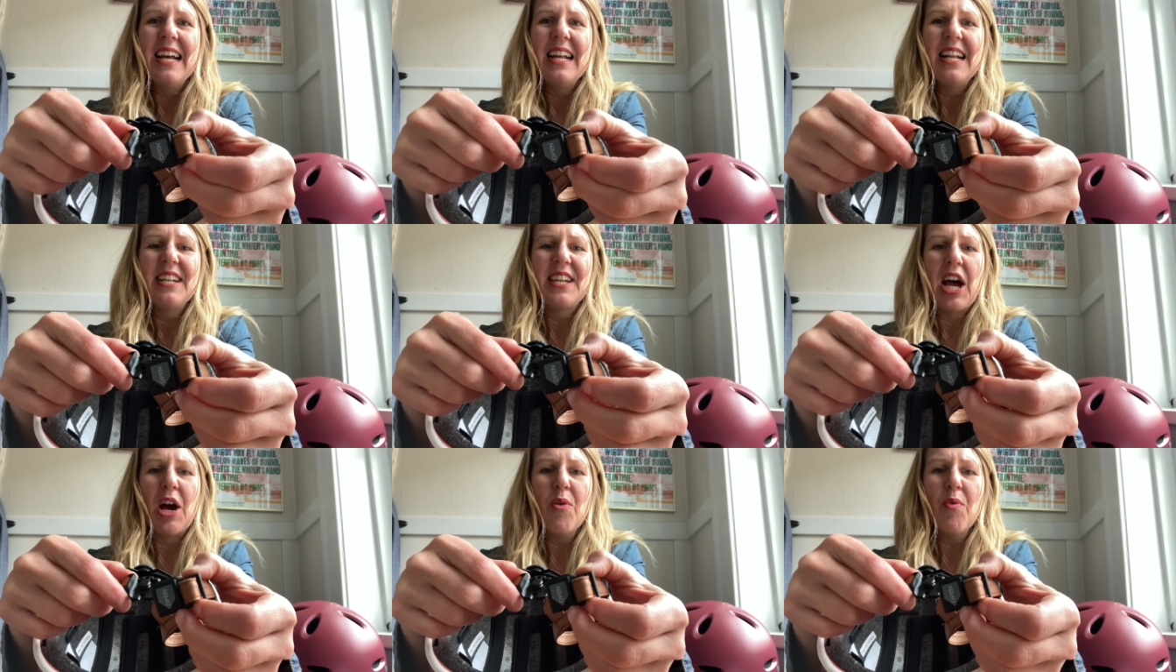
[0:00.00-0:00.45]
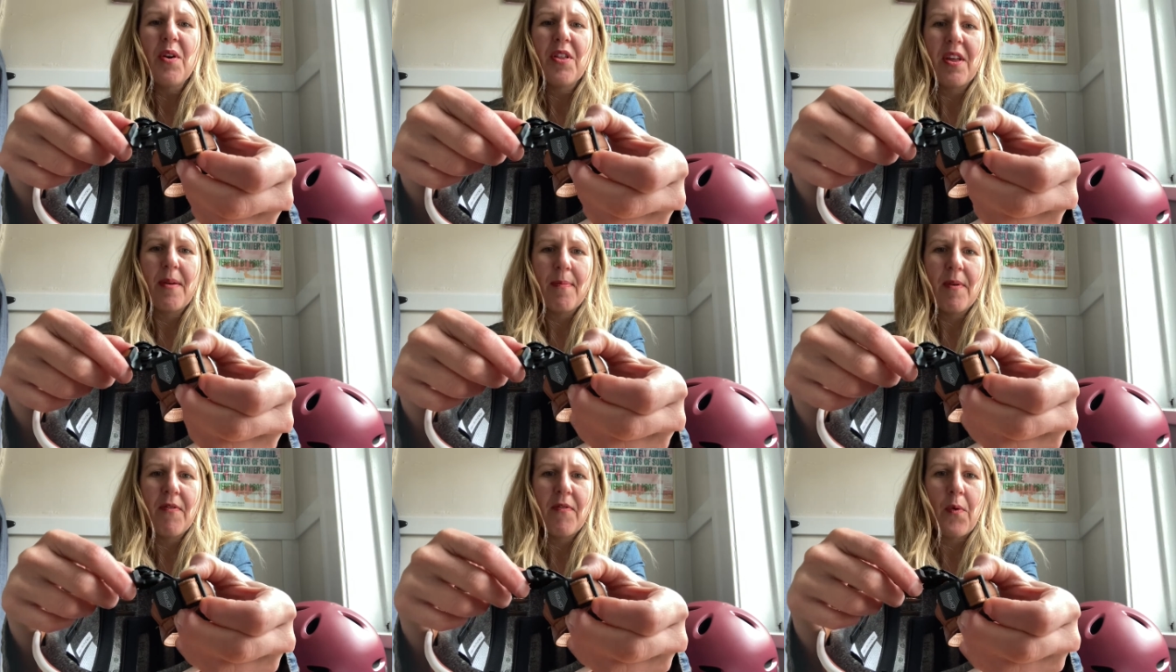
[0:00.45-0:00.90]
dealt with
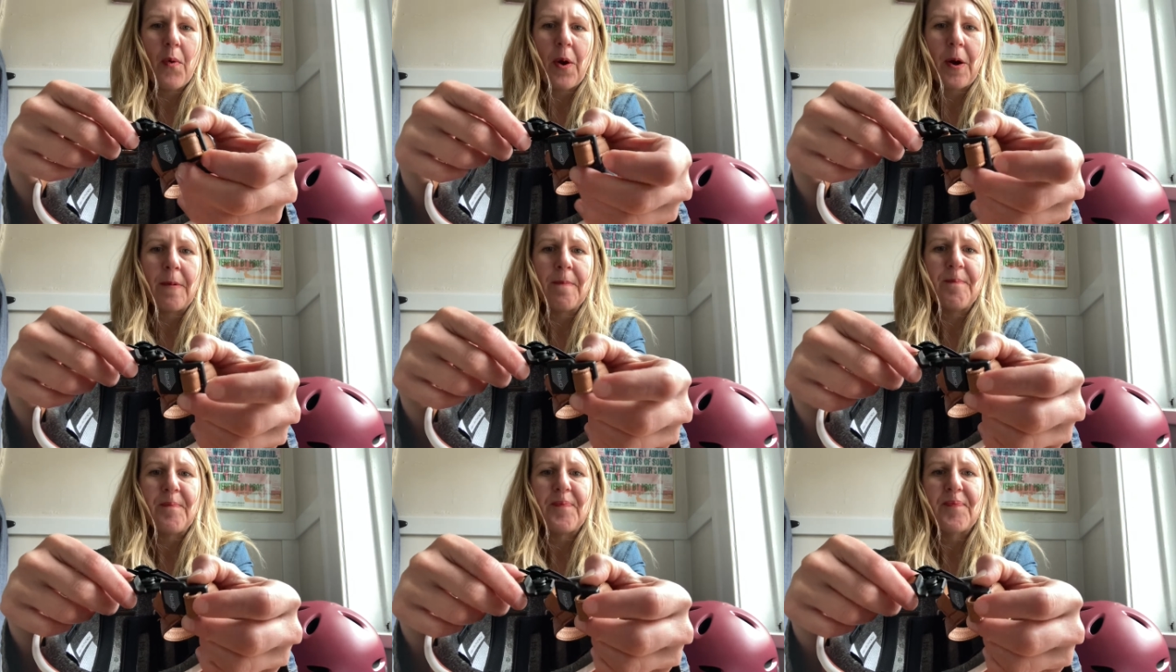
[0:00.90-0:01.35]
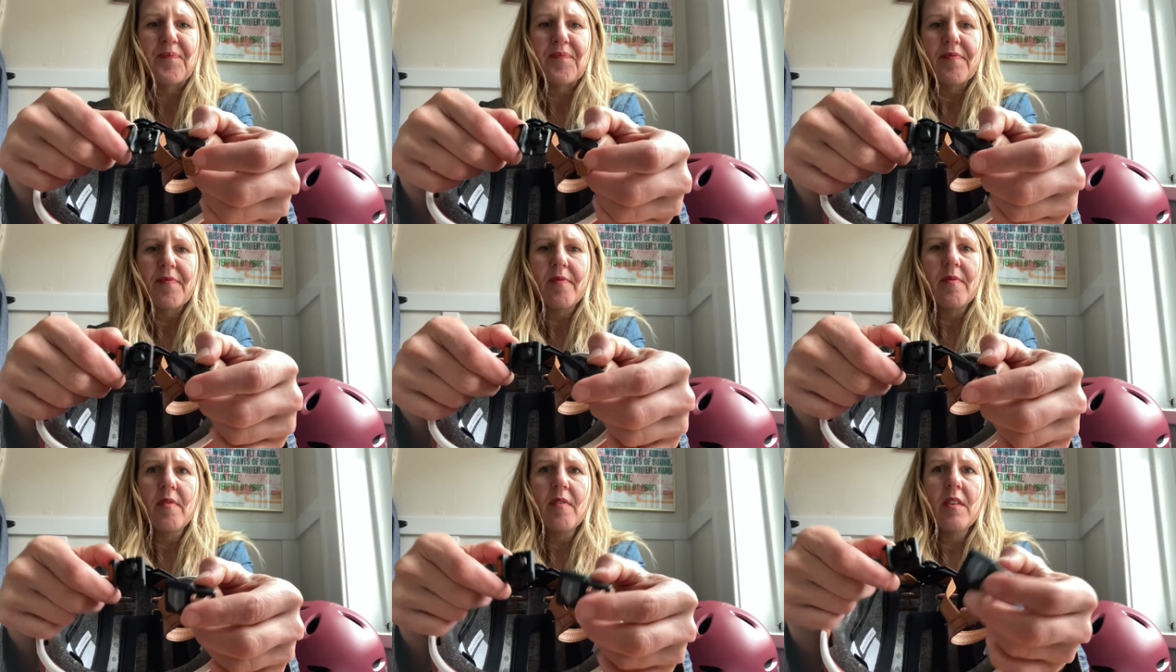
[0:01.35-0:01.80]
it before.
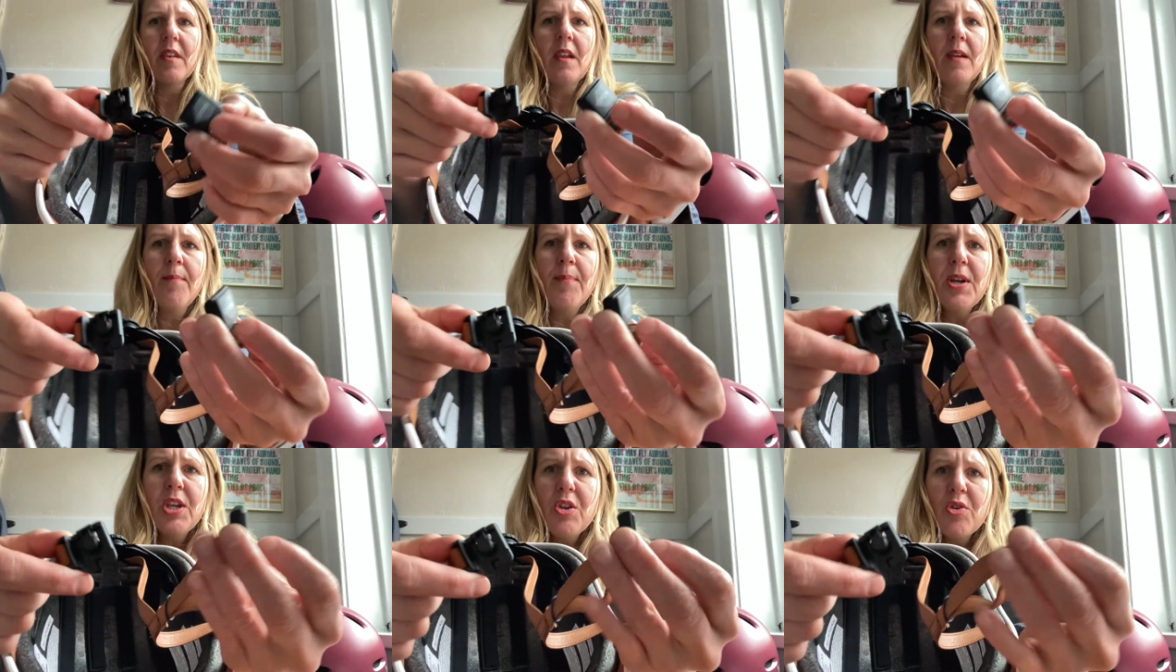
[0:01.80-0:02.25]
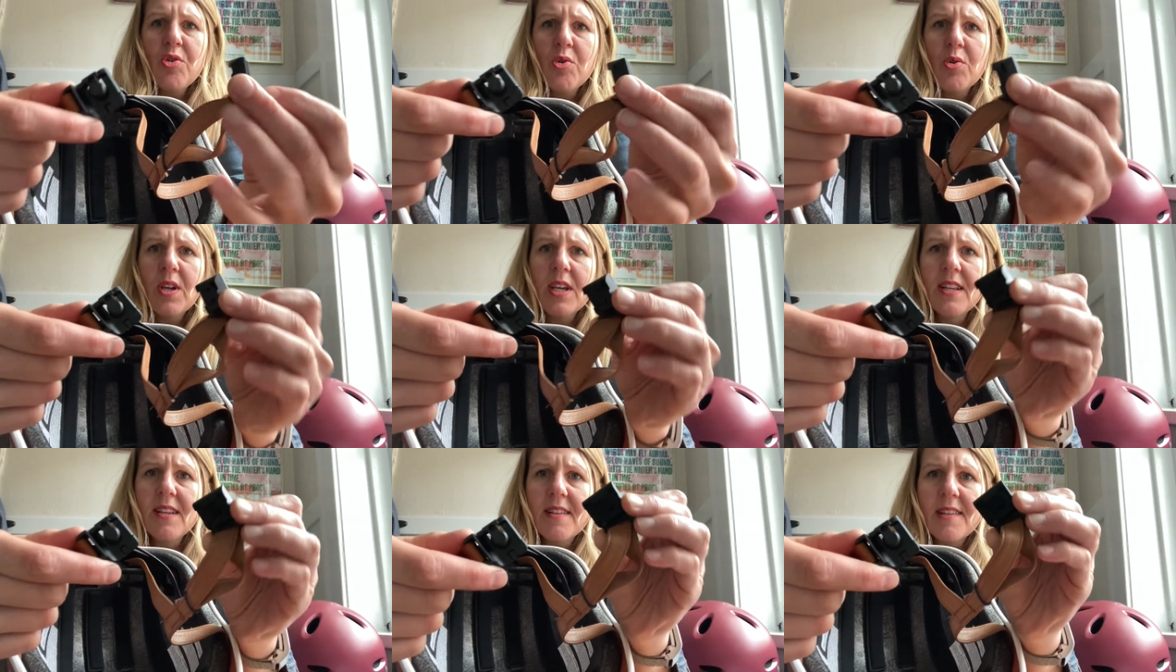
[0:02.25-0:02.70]
But you
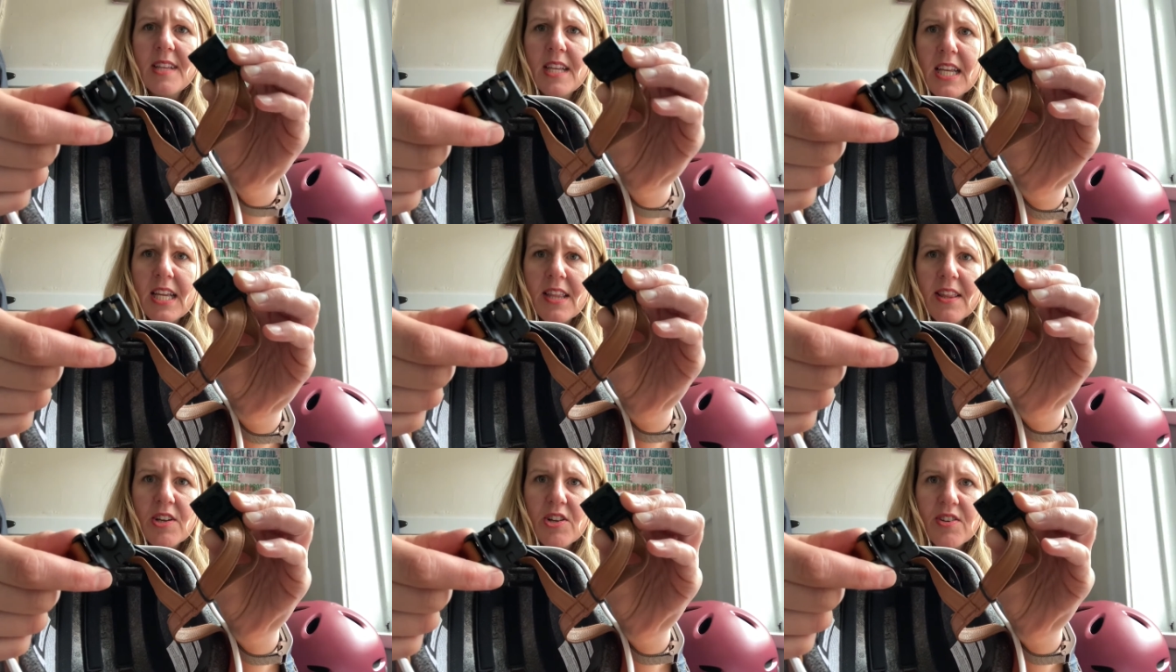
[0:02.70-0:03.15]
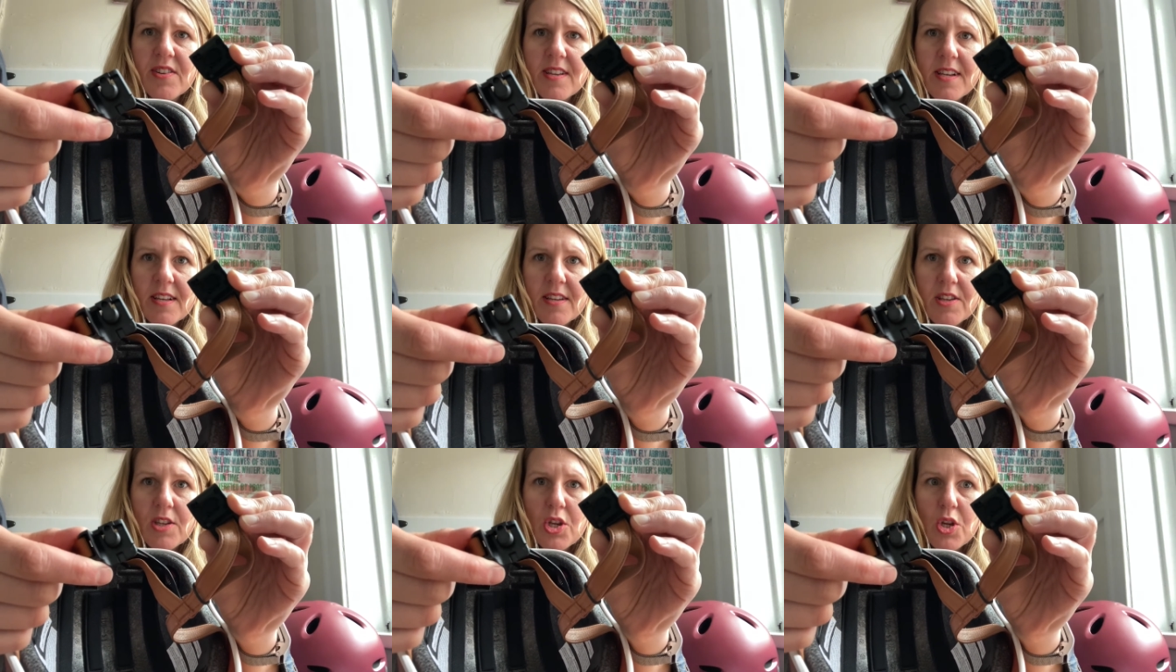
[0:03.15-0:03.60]
can see there's
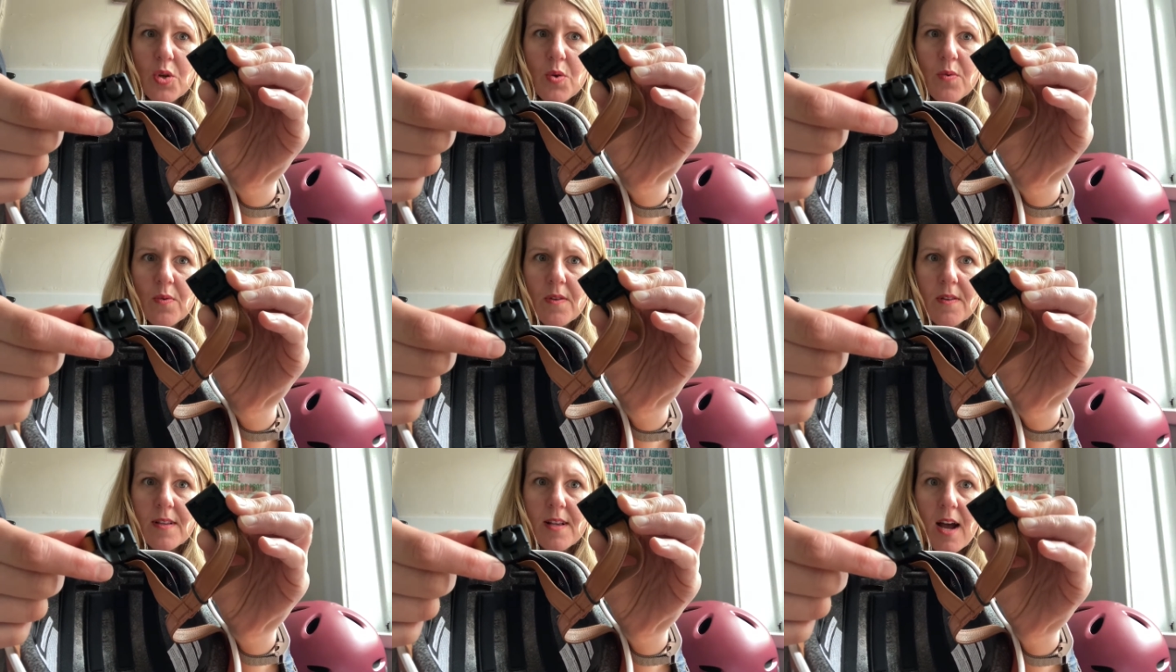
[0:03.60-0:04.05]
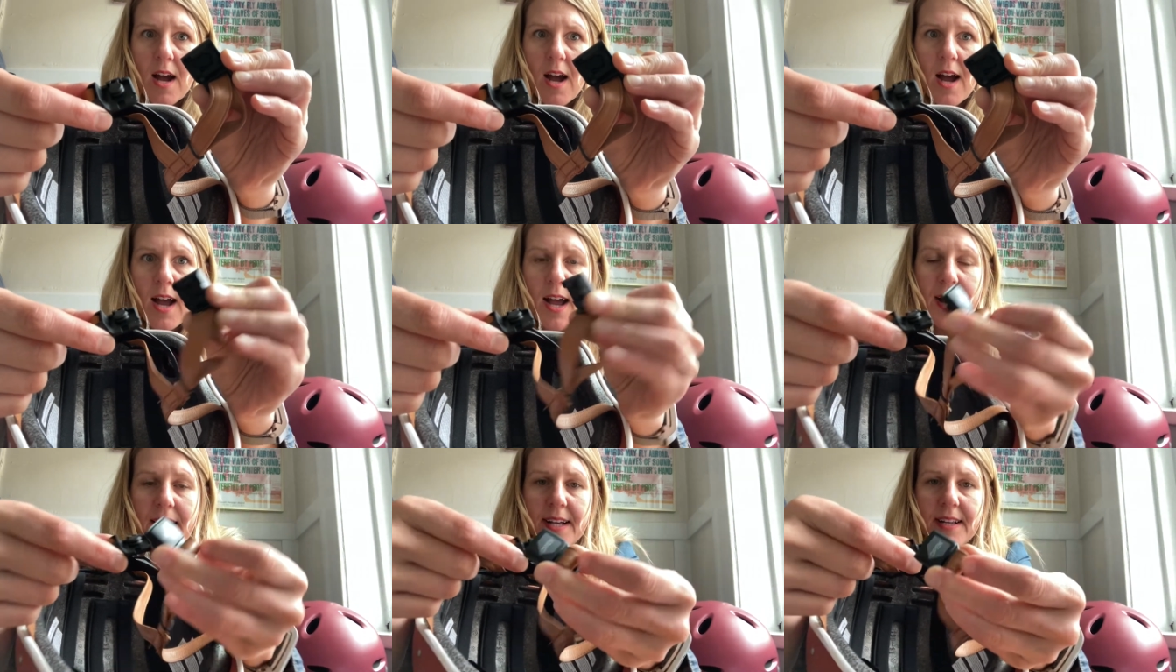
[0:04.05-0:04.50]
these two
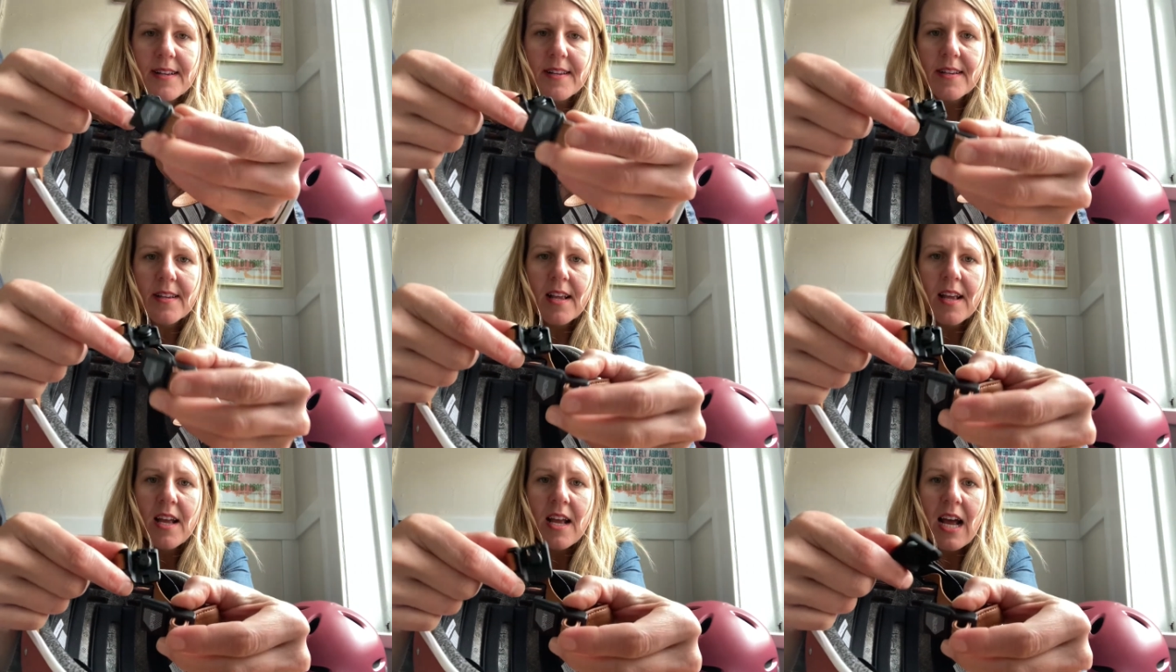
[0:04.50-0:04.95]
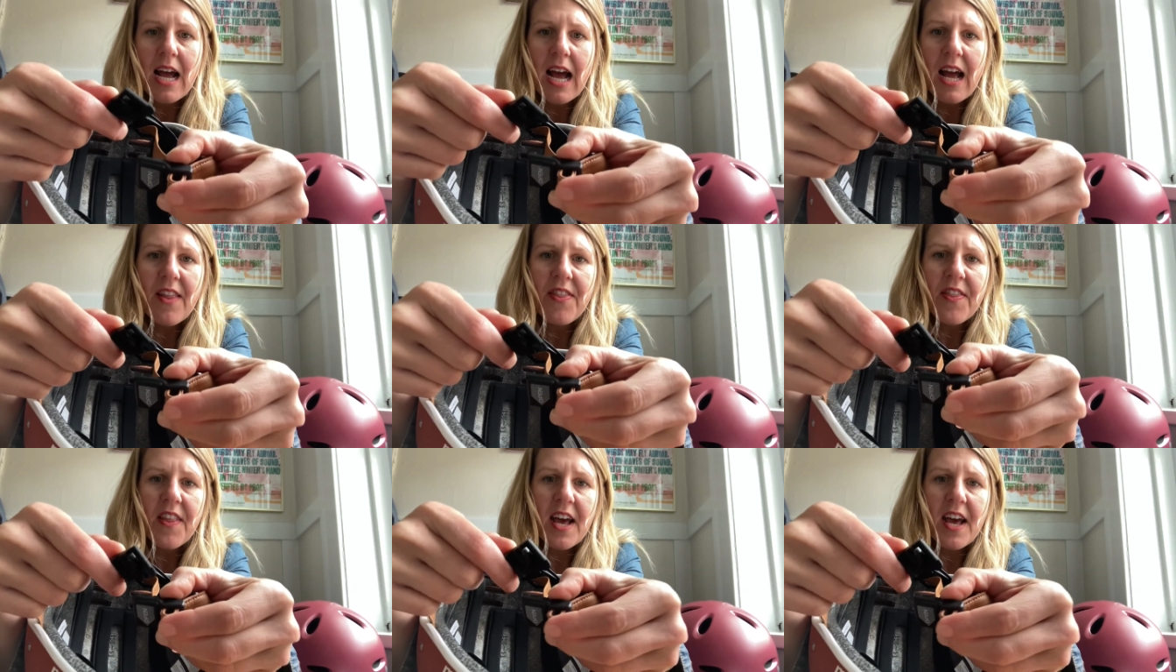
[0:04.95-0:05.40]
sides, and